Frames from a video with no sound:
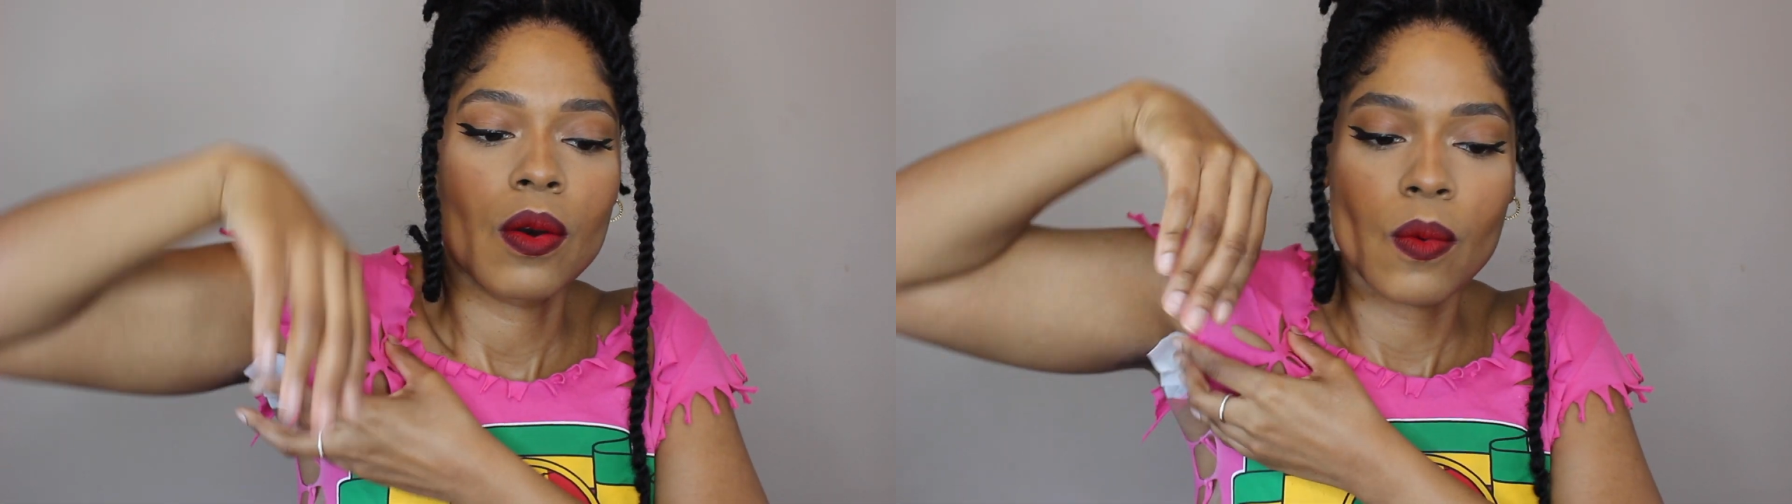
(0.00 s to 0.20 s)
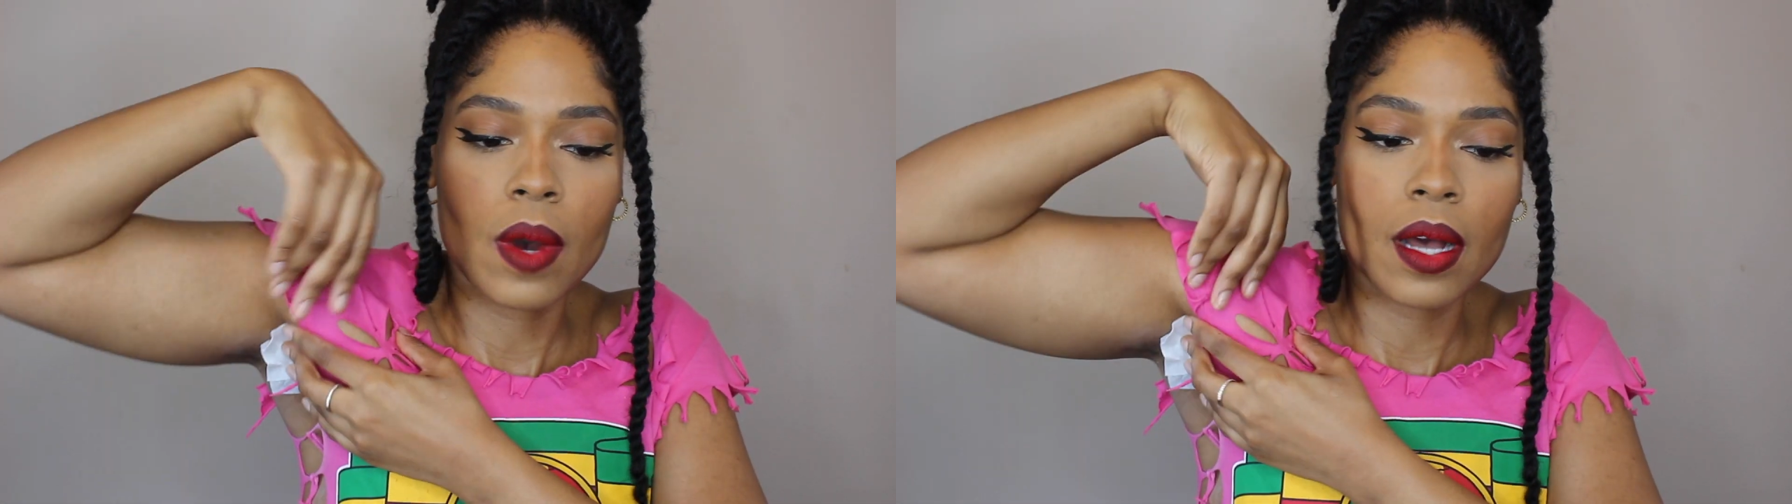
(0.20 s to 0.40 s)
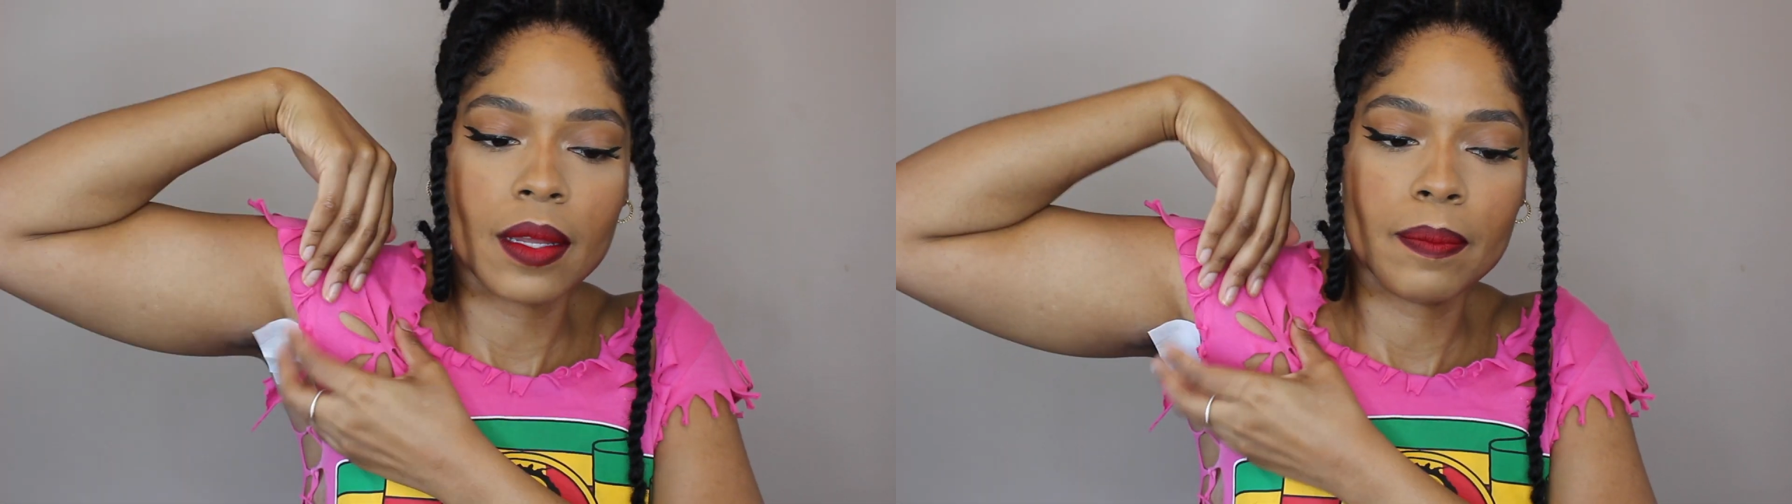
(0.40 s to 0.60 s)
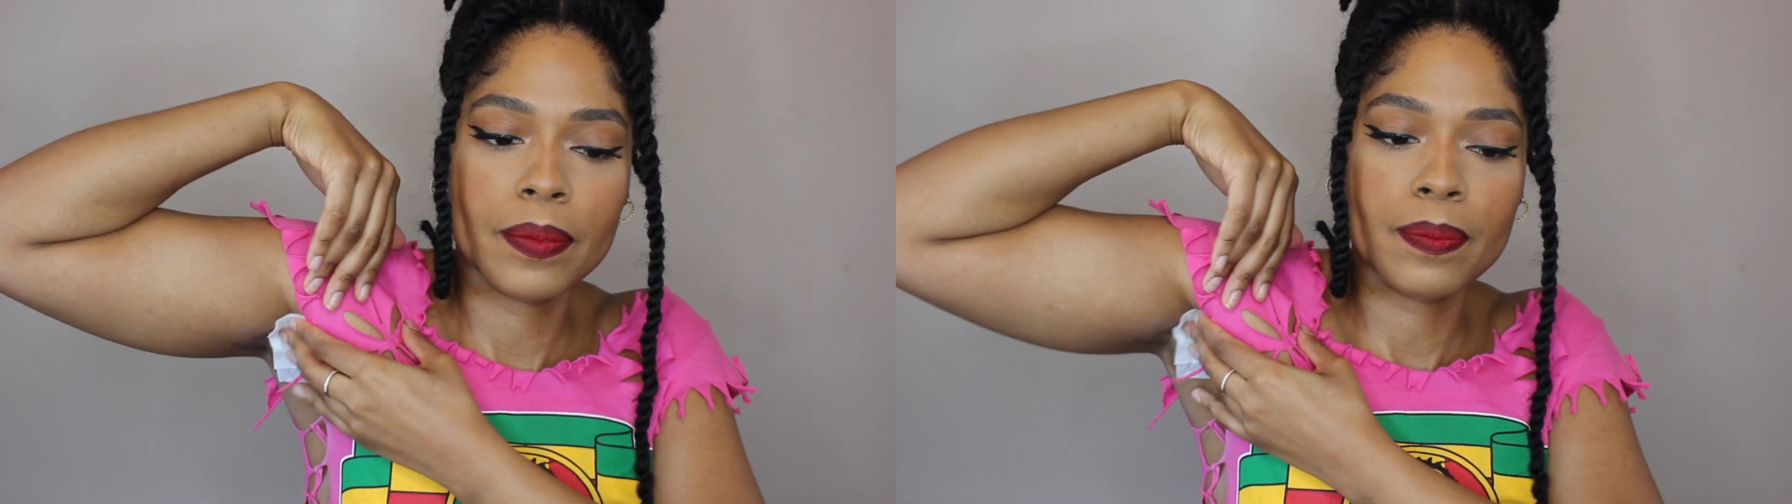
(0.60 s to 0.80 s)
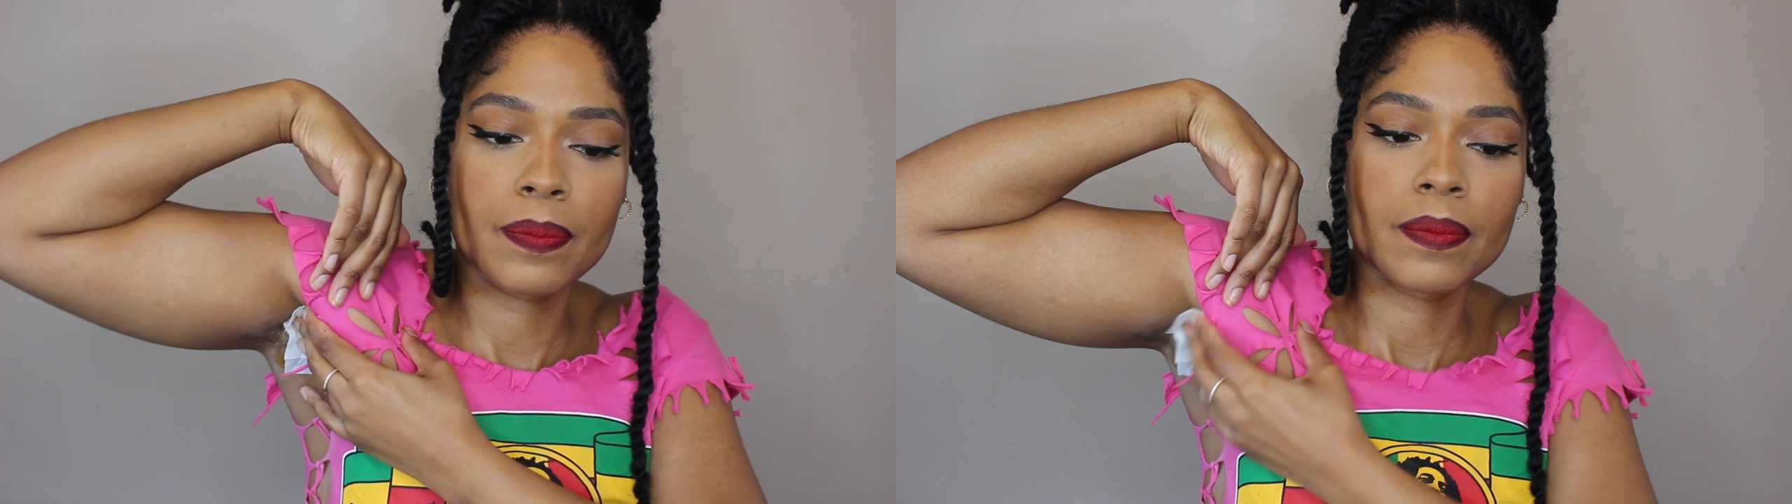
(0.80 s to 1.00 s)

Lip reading: while I'm